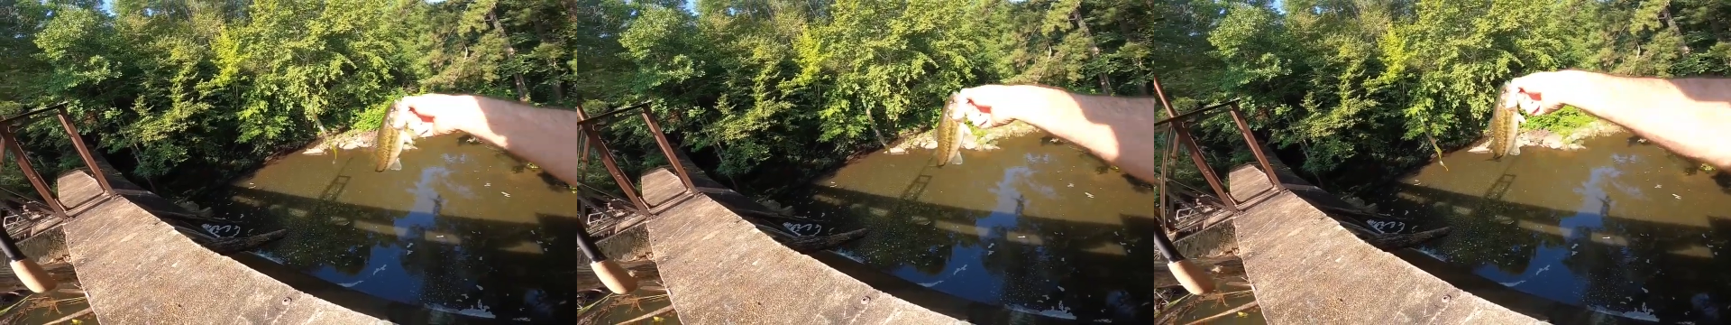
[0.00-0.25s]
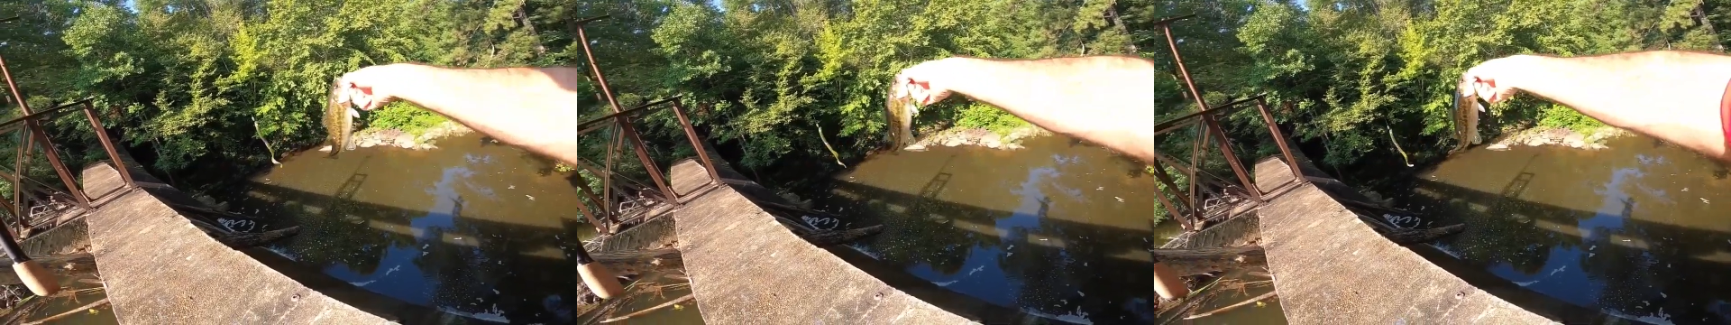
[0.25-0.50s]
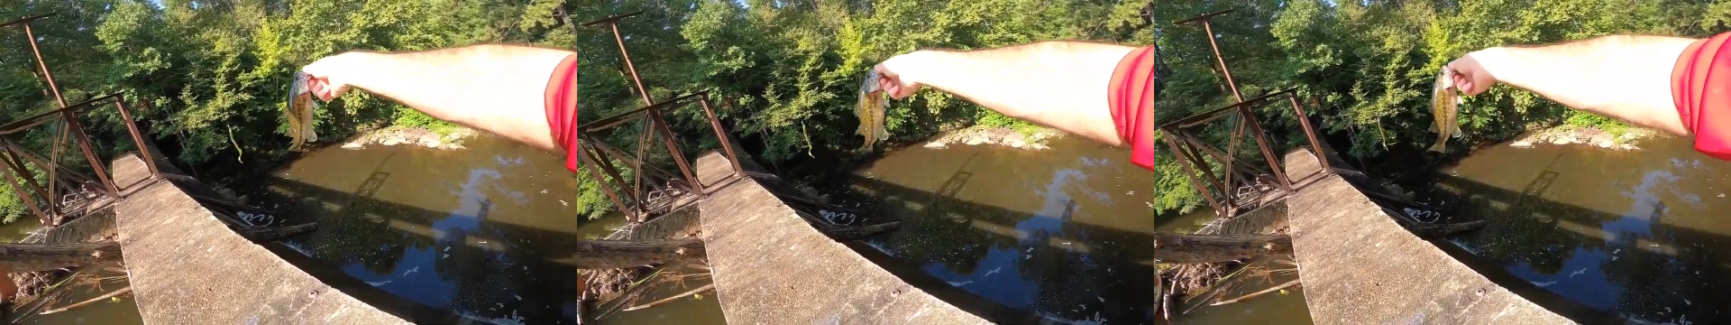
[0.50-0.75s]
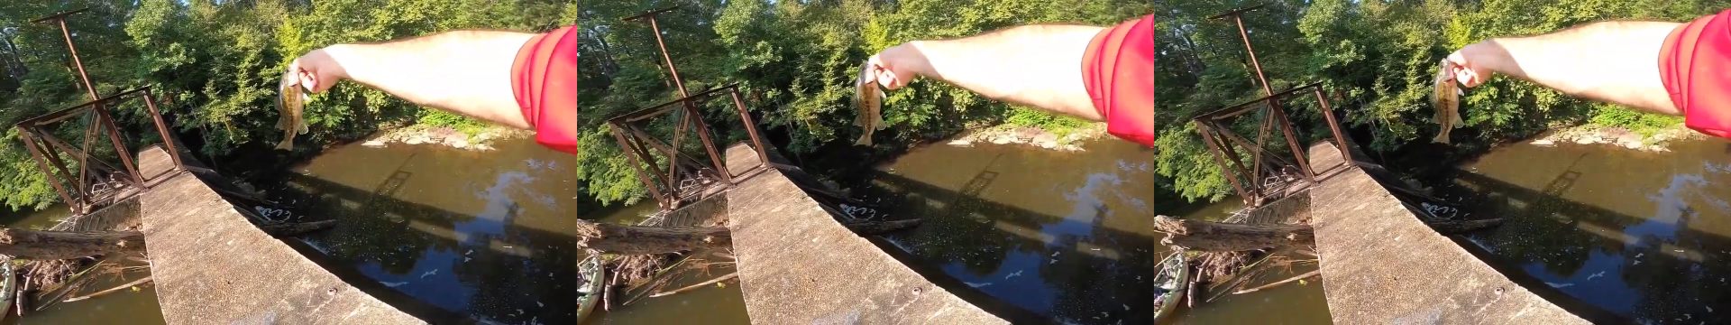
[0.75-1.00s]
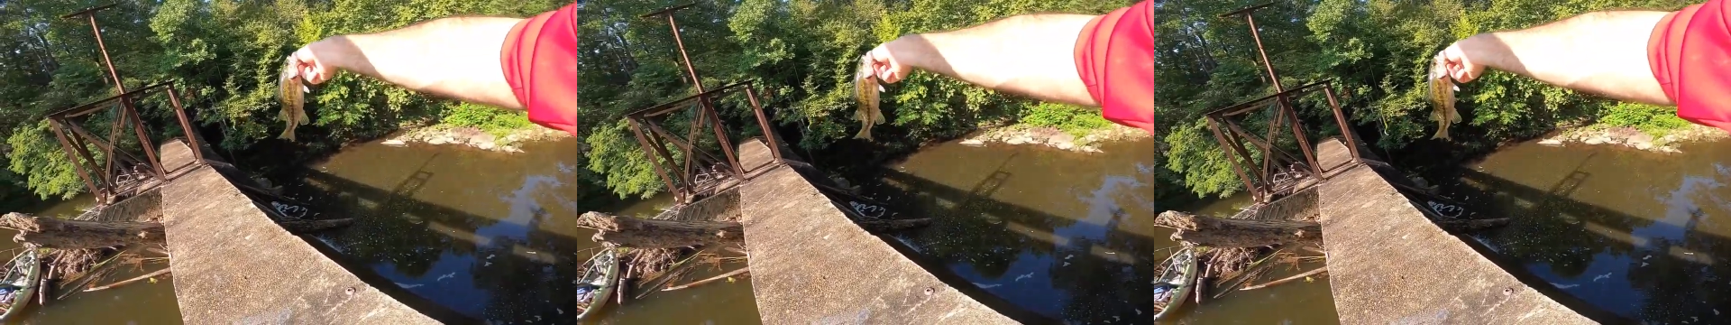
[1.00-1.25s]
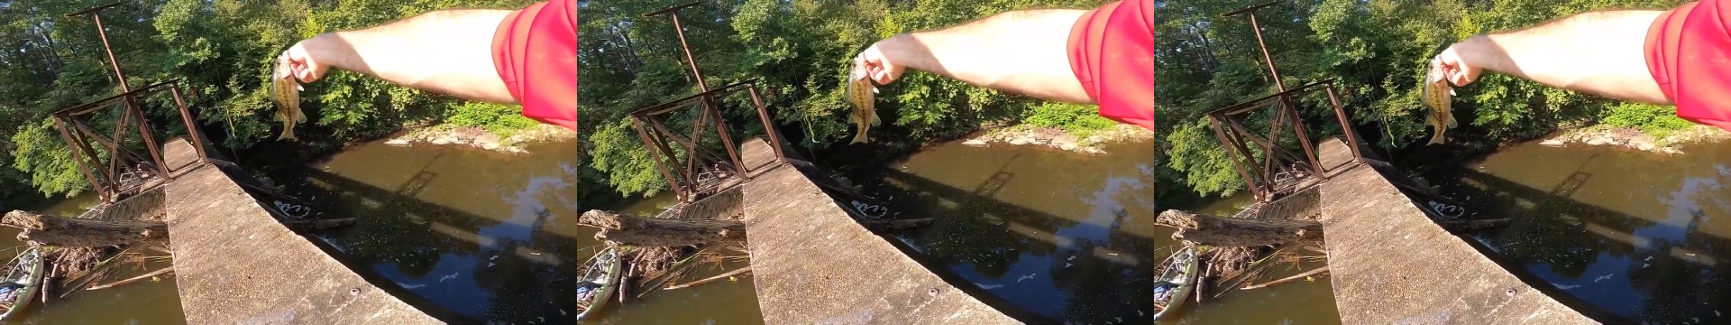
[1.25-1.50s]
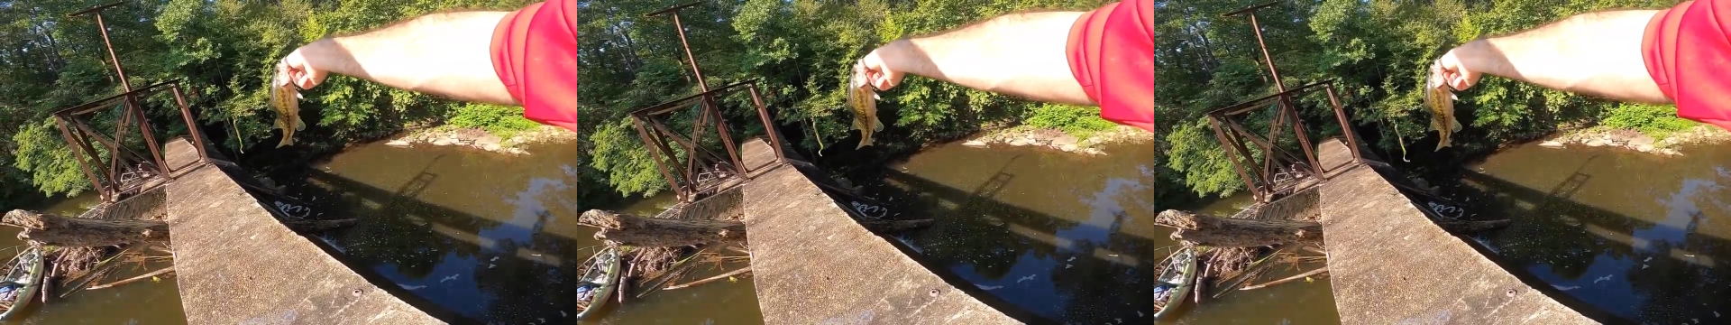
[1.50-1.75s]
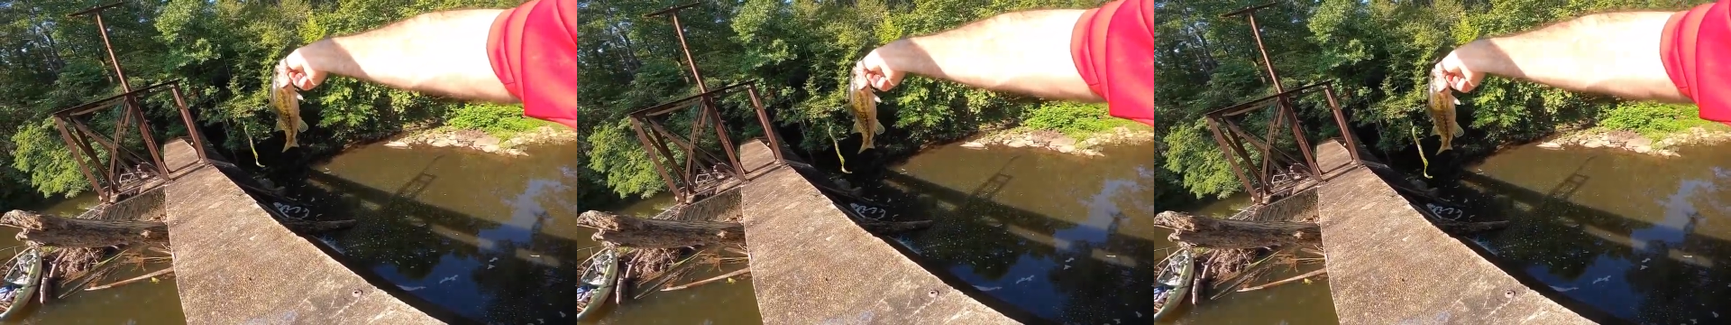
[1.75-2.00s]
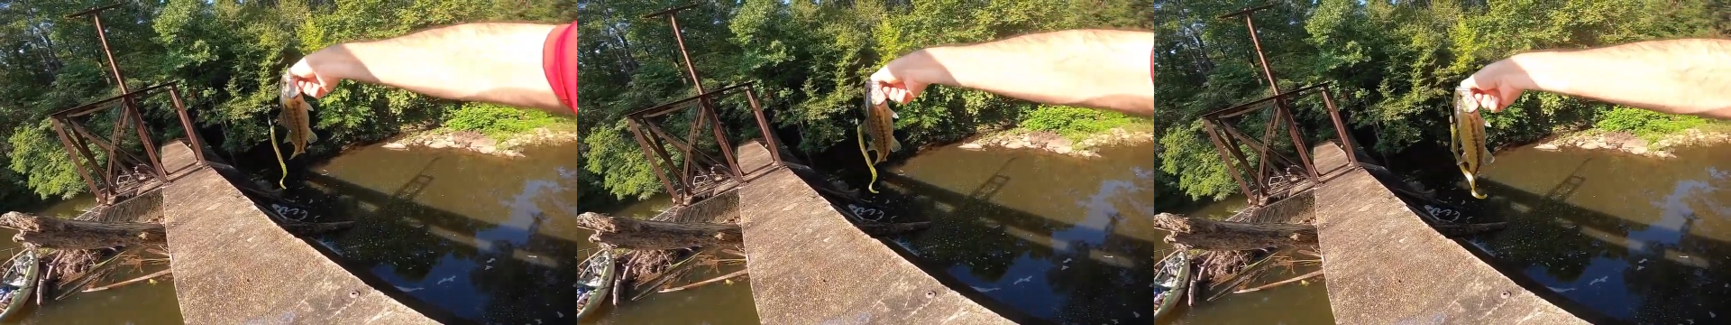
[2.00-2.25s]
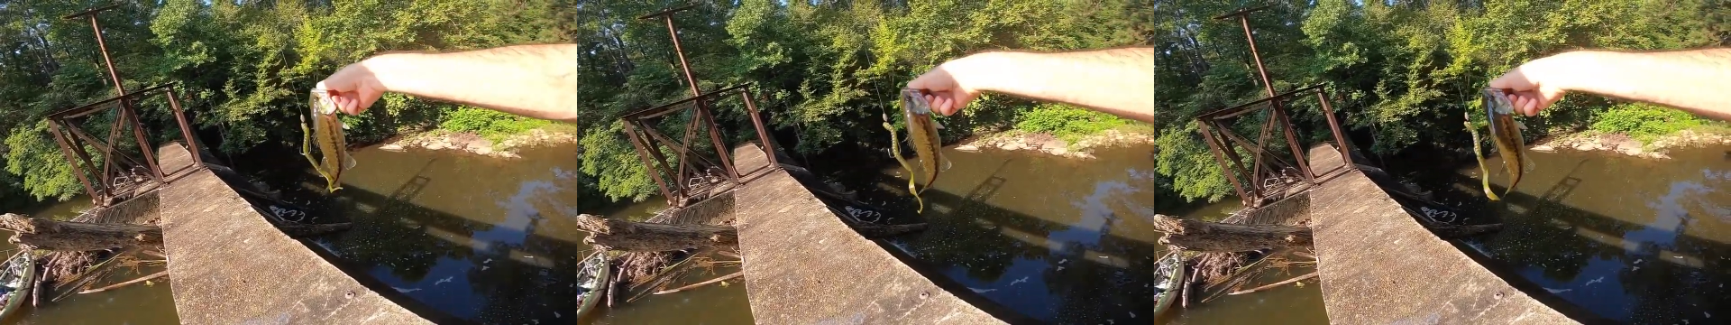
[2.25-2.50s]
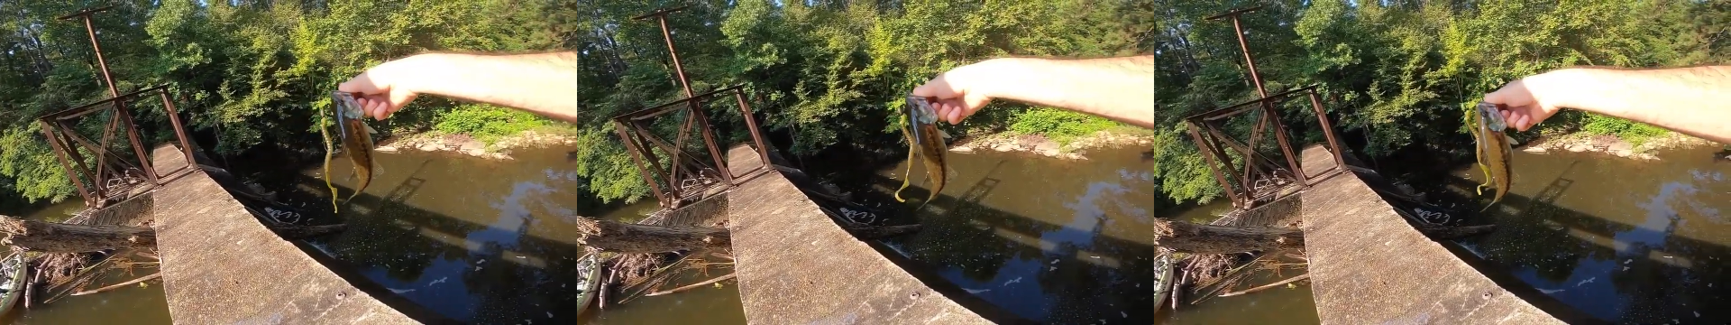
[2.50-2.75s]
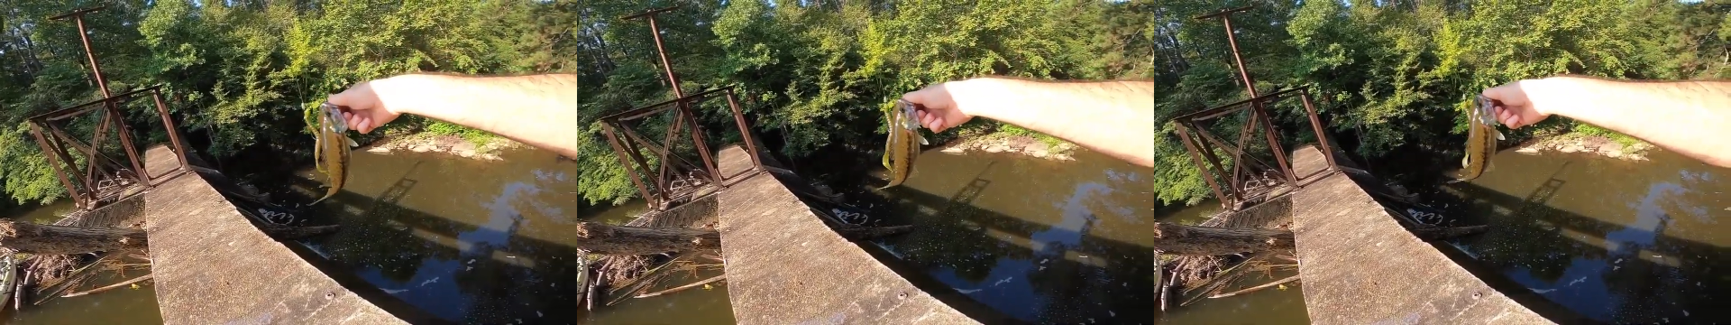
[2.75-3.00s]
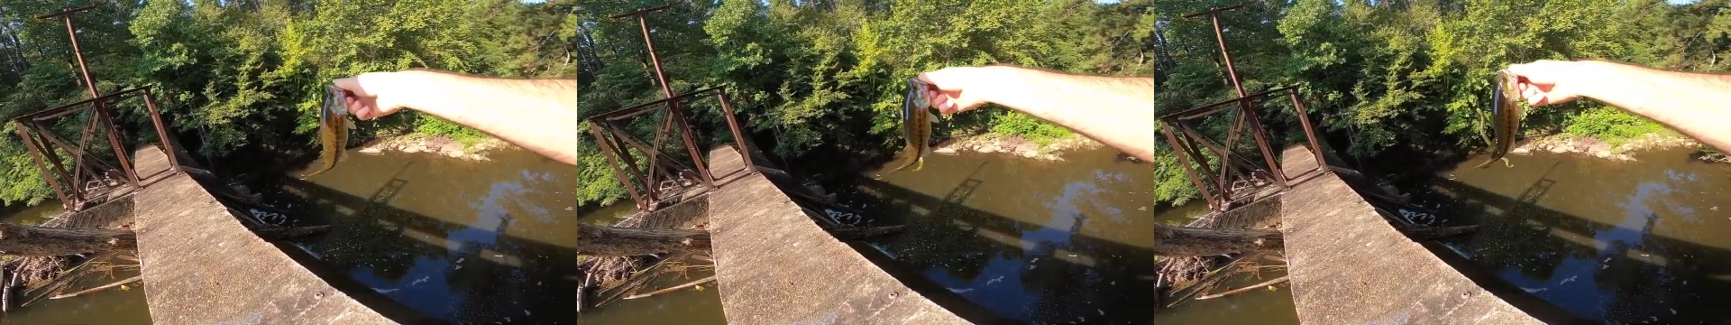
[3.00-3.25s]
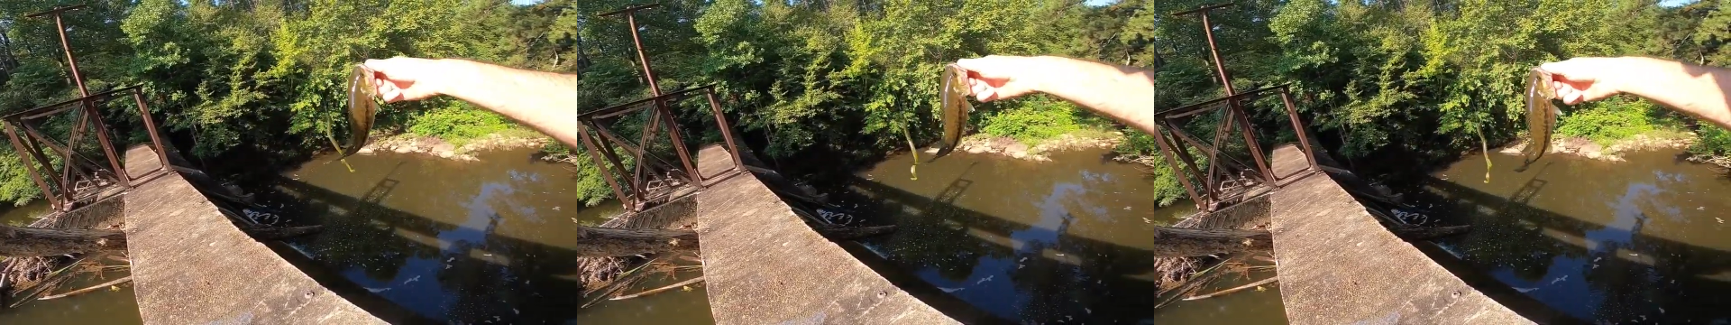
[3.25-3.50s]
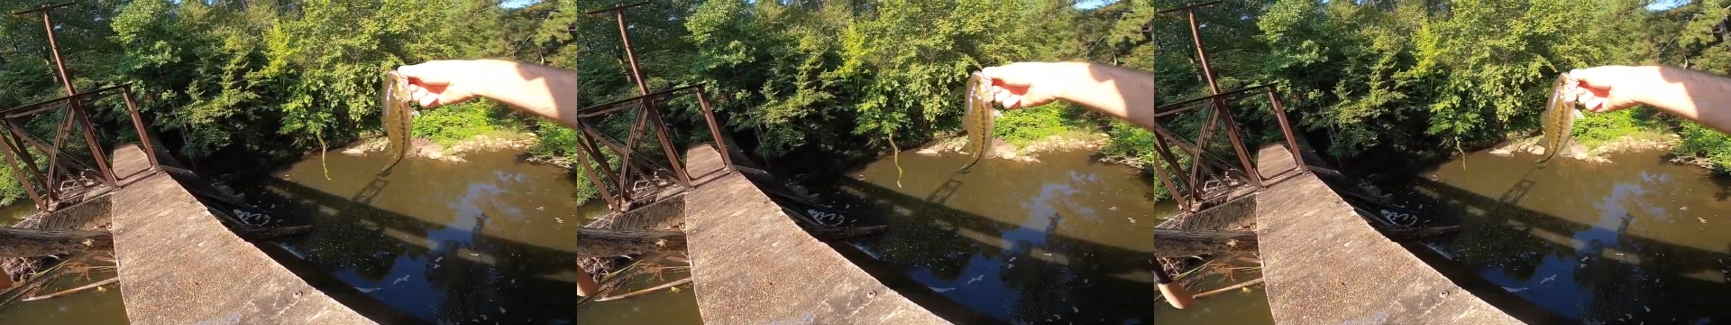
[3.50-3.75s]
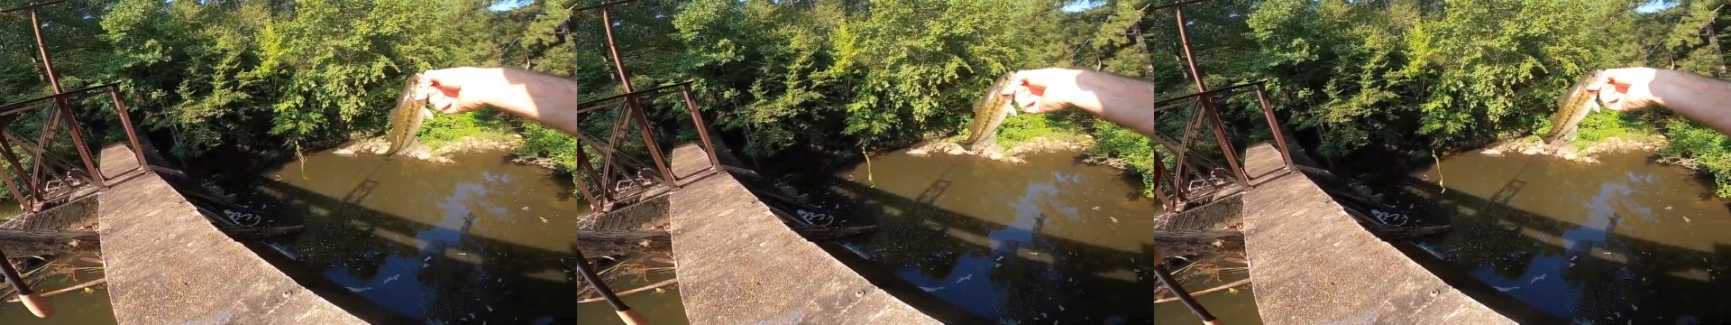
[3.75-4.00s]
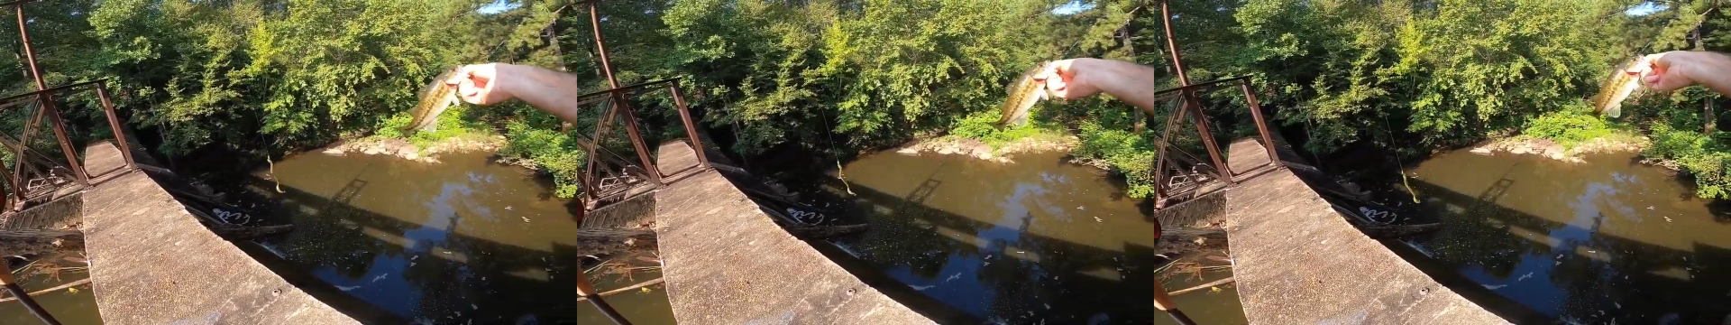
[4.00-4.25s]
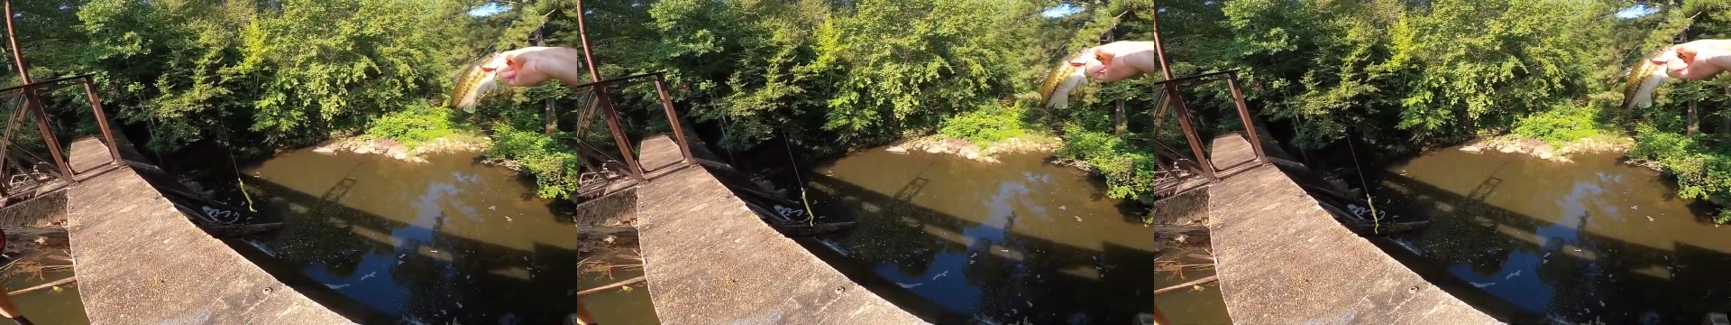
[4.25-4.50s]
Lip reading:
(no speaker visible)